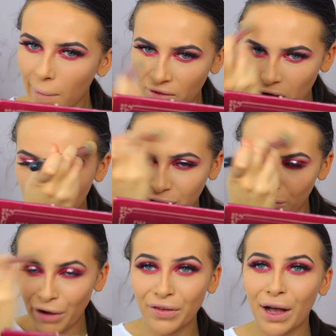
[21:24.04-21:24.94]
we've got a
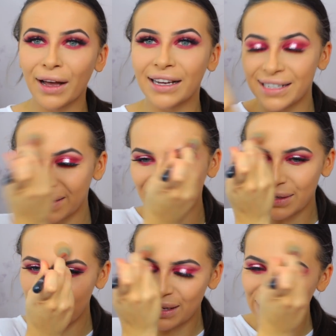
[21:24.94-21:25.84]
little rough guide,
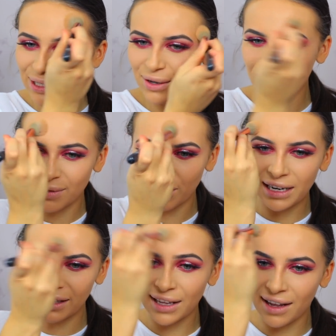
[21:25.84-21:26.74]
because who doesn't
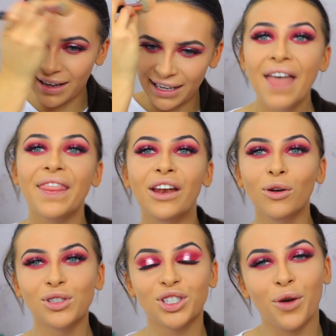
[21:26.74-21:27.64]
want a little guide? Then
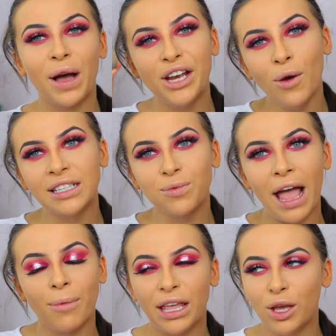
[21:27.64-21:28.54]
also, I know it's
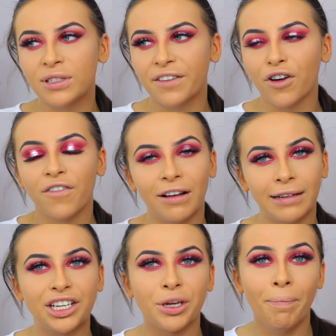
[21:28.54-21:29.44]
wet and we used it for our
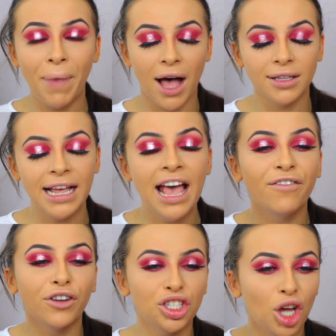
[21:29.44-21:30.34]
foundation, but
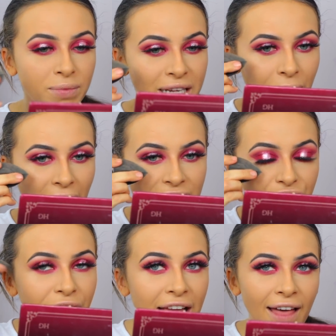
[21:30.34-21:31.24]
for a top tip here,
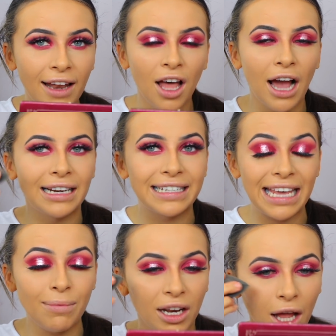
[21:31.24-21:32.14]
to create that line and to
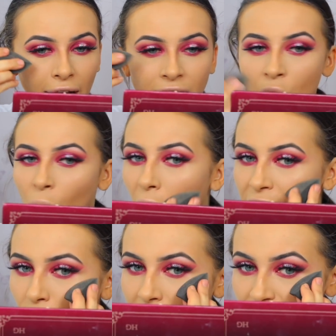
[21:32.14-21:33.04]
keep the line, what
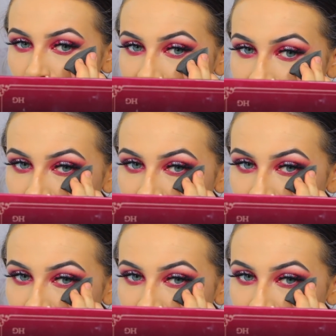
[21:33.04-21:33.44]
I normally do is I